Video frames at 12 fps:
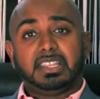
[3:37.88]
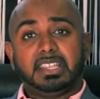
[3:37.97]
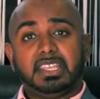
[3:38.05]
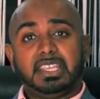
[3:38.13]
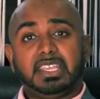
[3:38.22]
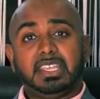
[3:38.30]

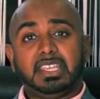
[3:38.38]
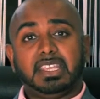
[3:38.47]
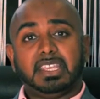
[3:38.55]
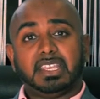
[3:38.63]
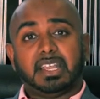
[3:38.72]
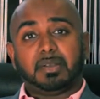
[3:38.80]

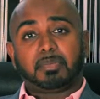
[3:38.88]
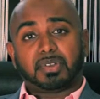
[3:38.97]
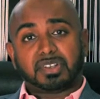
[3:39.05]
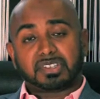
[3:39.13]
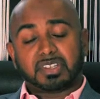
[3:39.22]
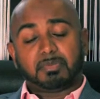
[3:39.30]
the
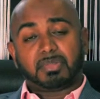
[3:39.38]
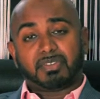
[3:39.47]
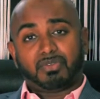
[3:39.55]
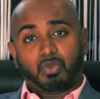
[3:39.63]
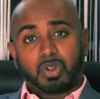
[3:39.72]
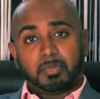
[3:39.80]
person
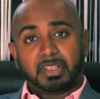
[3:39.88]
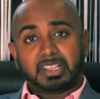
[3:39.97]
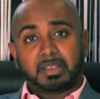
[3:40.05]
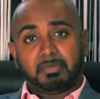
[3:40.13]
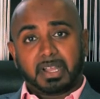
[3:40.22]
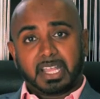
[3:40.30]
performing
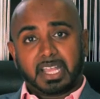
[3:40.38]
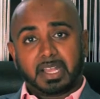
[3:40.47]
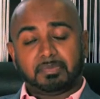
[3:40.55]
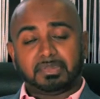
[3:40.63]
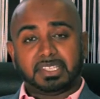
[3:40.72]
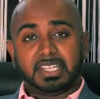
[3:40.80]
the
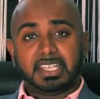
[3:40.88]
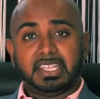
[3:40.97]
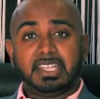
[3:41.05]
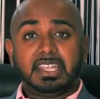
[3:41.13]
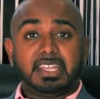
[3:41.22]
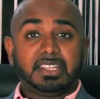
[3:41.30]
biopsy,
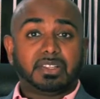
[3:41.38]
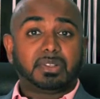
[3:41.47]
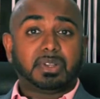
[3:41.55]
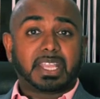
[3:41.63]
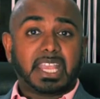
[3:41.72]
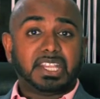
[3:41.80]
the
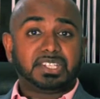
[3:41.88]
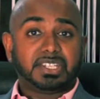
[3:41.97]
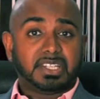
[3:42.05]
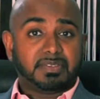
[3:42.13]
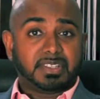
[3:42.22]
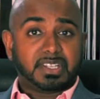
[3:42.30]
location
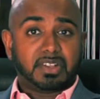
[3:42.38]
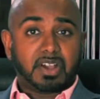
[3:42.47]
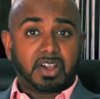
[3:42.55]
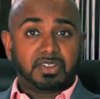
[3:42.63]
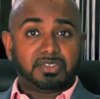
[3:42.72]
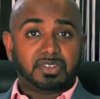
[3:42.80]
of the
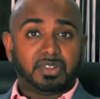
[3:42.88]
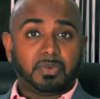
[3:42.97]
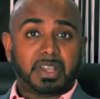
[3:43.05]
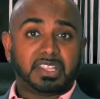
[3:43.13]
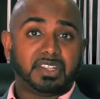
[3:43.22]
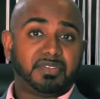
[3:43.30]
nodule,
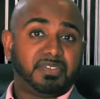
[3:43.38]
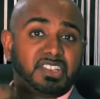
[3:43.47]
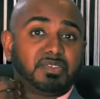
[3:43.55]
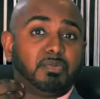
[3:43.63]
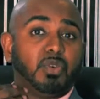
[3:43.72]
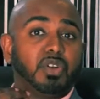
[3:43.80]
whether if
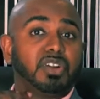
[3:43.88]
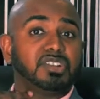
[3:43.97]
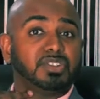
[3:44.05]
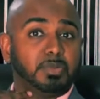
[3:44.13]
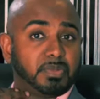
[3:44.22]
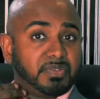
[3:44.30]
it's more
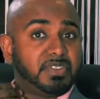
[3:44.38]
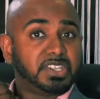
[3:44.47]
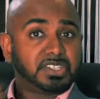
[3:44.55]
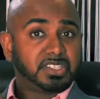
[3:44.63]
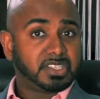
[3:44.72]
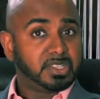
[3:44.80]

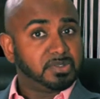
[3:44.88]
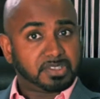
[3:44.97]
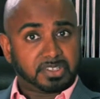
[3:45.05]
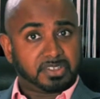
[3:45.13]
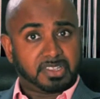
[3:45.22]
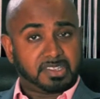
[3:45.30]
superficial, closer
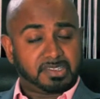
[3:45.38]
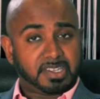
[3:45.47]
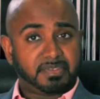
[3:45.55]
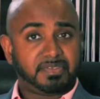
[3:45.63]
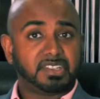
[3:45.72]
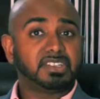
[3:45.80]
to the
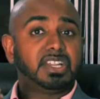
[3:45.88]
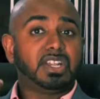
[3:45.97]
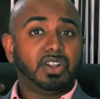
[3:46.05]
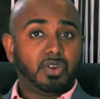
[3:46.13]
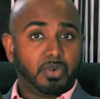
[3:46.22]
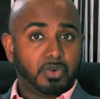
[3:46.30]
surface,
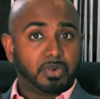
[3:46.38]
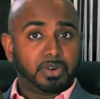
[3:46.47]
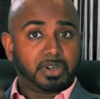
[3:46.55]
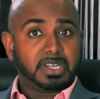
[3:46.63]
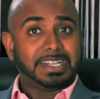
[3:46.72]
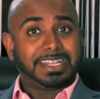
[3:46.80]

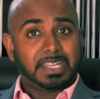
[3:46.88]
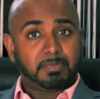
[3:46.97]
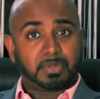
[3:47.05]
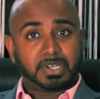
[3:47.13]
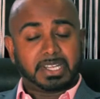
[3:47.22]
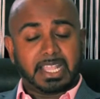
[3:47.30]
or
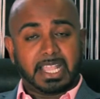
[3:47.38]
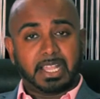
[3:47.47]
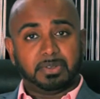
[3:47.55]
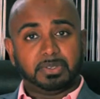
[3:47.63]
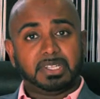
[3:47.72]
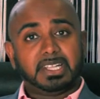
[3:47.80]
deeper
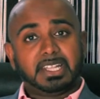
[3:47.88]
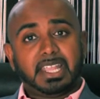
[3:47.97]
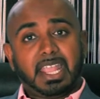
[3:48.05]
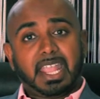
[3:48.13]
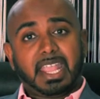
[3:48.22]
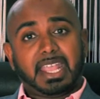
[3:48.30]
down,
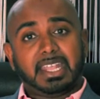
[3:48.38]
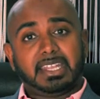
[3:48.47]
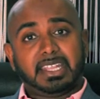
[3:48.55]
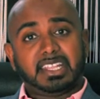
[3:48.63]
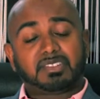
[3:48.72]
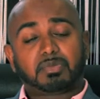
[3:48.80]
and
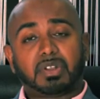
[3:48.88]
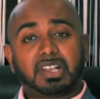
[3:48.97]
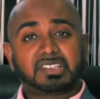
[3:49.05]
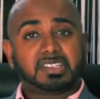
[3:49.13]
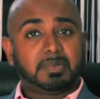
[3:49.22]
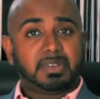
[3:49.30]
its
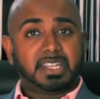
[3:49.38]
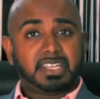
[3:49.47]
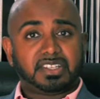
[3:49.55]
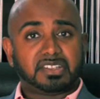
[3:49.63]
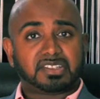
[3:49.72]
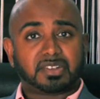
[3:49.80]
proximity
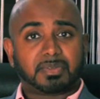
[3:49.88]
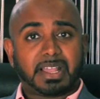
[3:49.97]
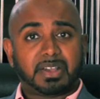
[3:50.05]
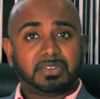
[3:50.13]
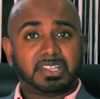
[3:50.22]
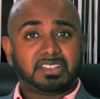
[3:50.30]
to
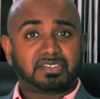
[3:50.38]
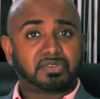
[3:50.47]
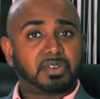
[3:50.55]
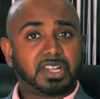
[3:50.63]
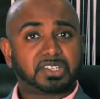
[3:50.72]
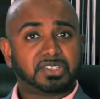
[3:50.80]
surrounding
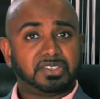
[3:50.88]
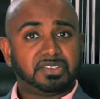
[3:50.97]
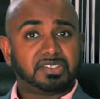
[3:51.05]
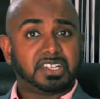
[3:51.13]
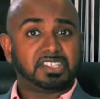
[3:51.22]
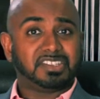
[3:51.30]

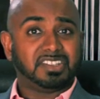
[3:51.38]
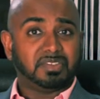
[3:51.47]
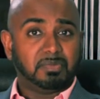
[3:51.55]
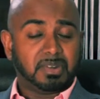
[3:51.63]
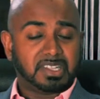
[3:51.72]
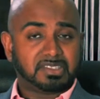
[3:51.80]
structures such as
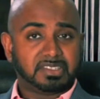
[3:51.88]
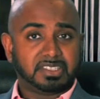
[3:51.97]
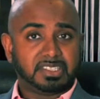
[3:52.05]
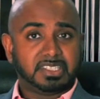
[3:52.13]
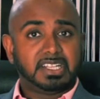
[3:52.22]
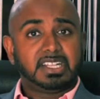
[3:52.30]

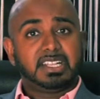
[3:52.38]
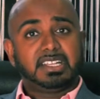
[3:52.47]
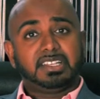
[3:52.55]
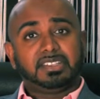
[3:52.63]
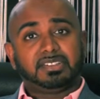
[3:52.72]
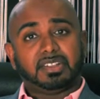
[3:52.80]
muscle.
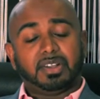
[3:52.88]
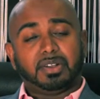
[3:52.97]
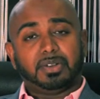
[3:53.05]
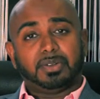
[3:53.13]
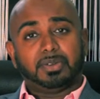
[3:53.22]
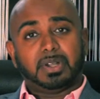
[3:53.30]

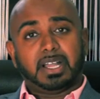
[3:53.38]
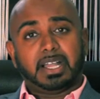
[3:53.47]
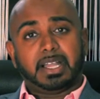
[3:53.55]
So